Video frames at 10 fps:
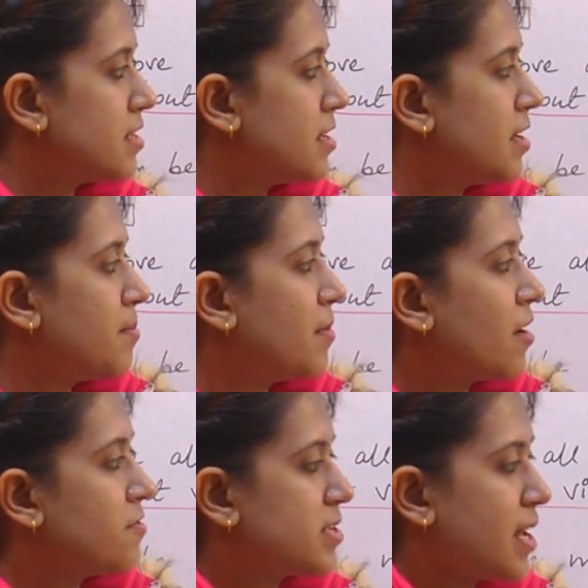the number
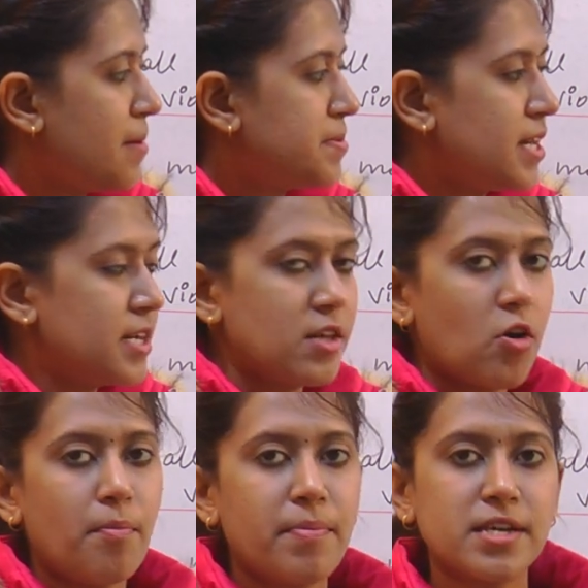of steps and the
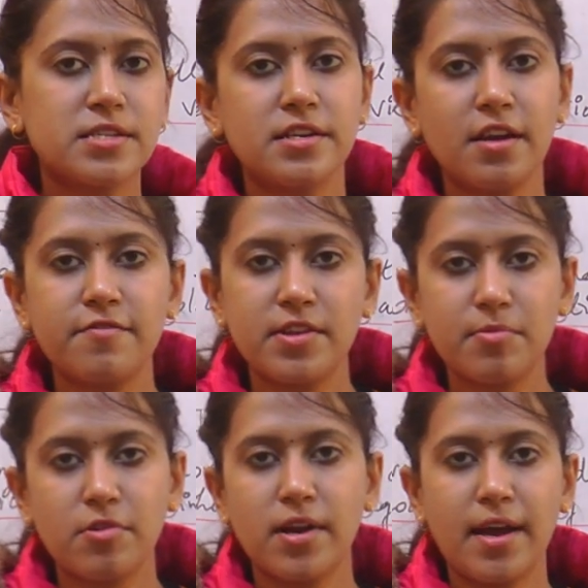complexity of the
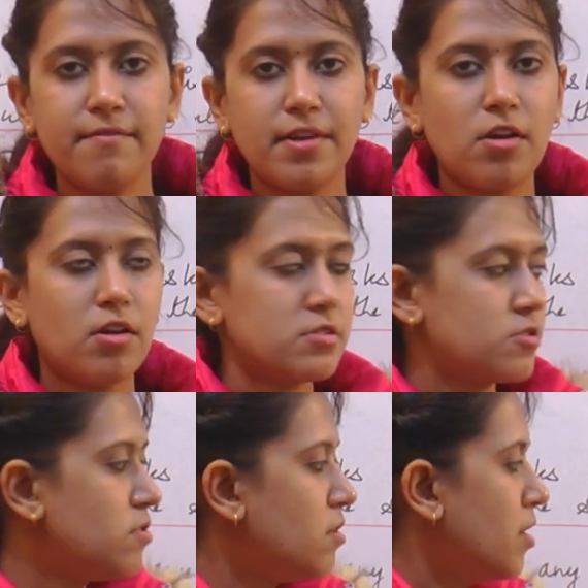program will
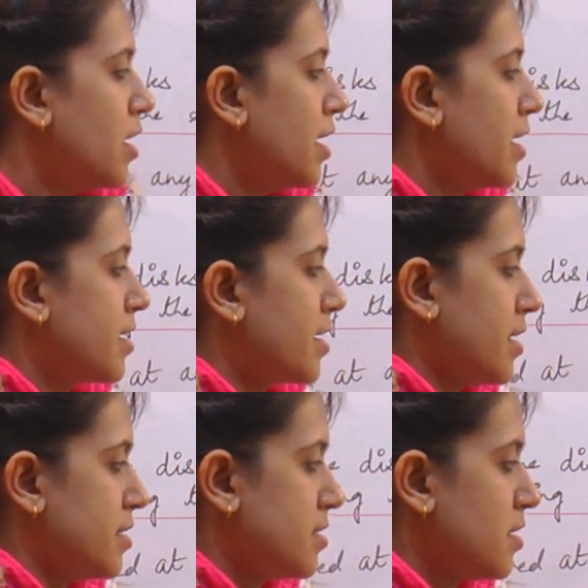also
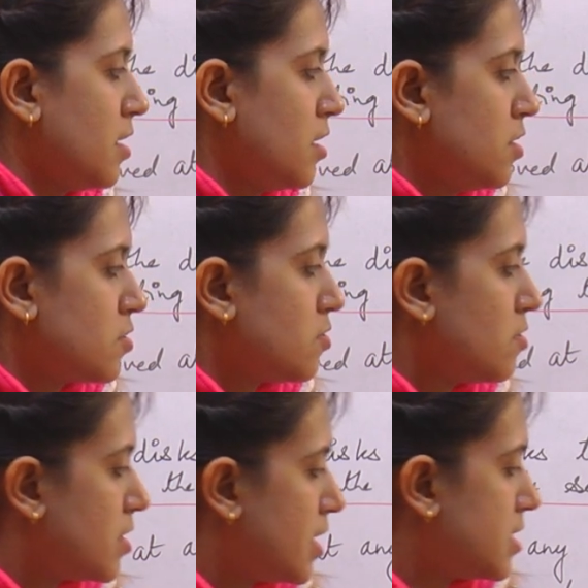increase.
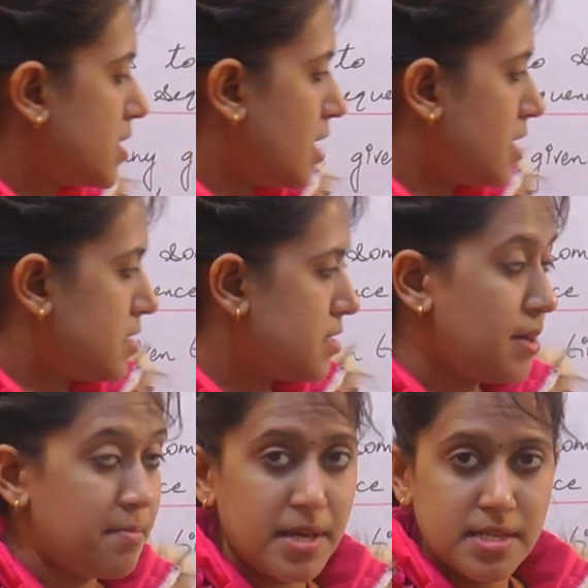So this is
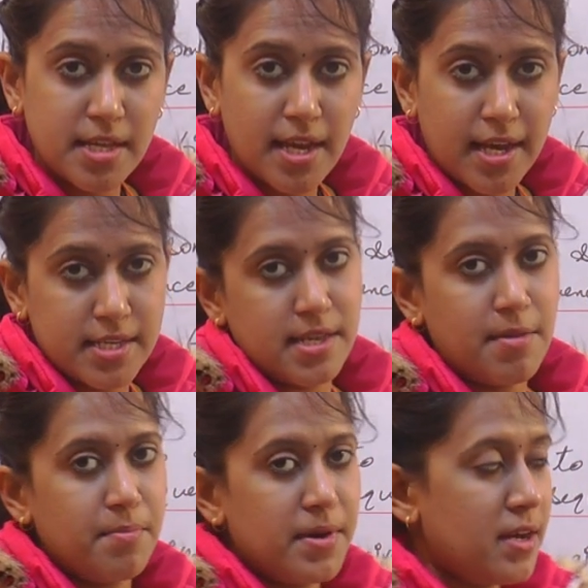the basic
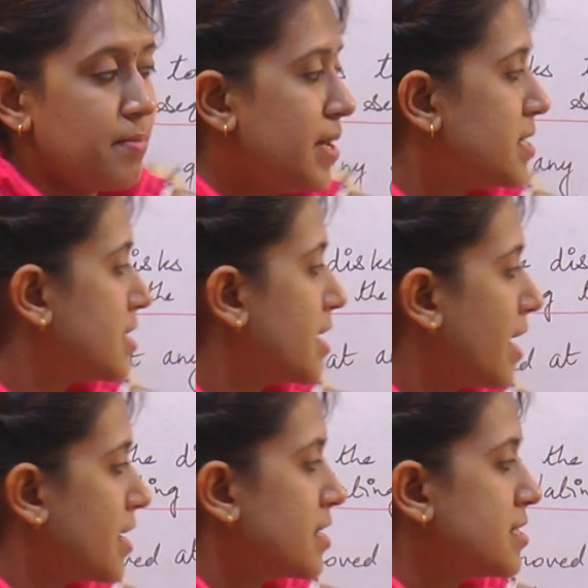example, basic
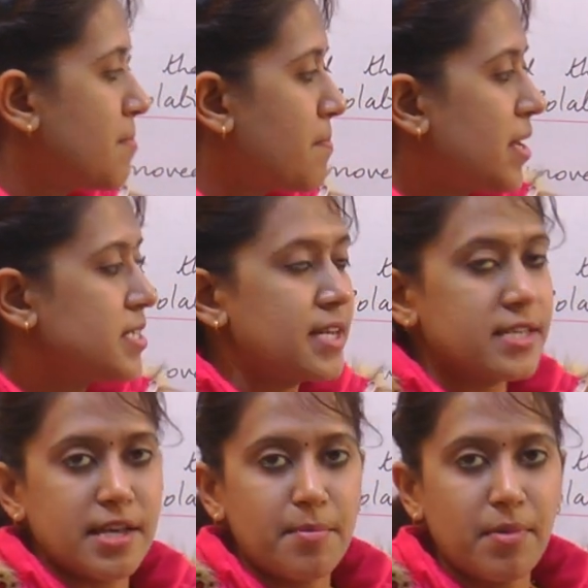and the simplest
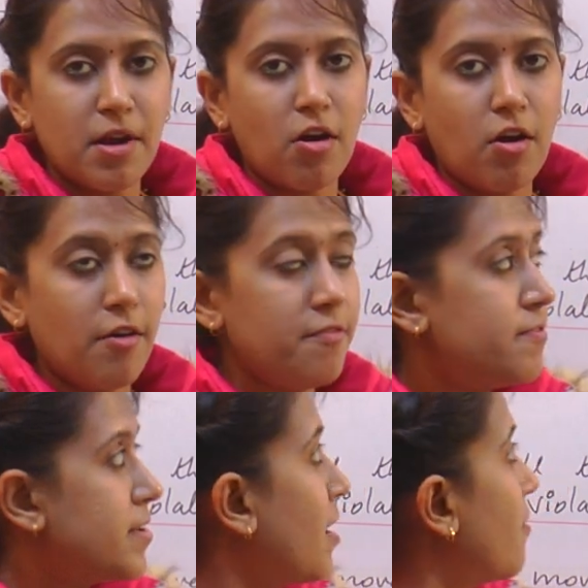example of
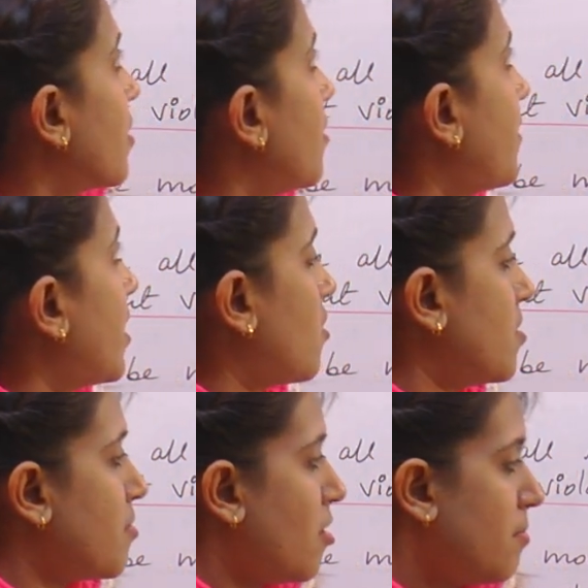Tower of
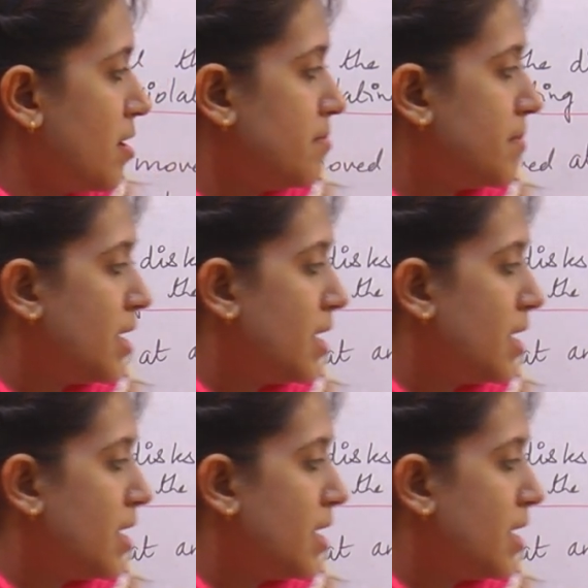Hanoi problem,